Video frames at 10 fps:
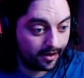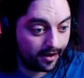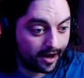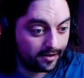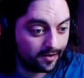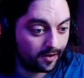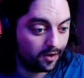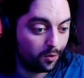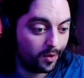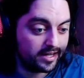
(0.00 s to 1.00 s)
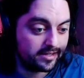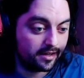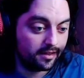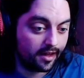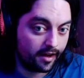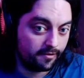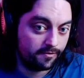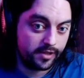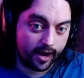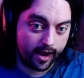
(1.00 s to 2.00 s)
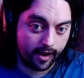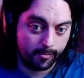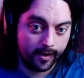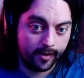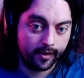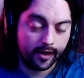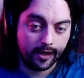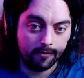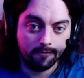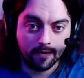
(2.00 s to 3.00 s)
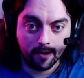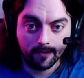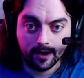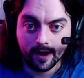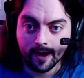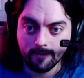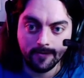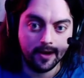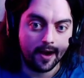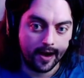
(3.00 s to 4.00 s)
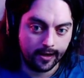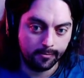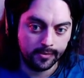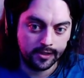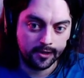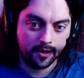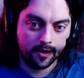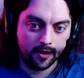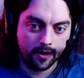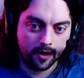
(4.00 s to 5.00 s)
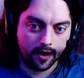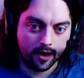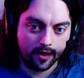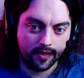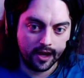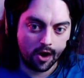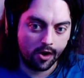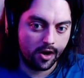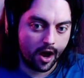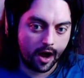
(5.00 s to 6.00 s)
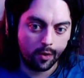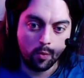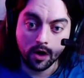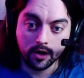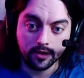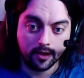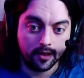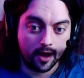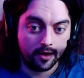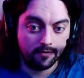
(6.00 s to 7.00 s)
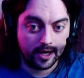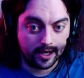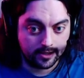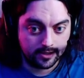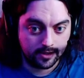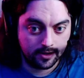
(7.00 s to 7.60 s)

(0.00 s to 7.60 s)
And you're going to waste a lot of time getting very heavy items that are not worth a lot of ISK.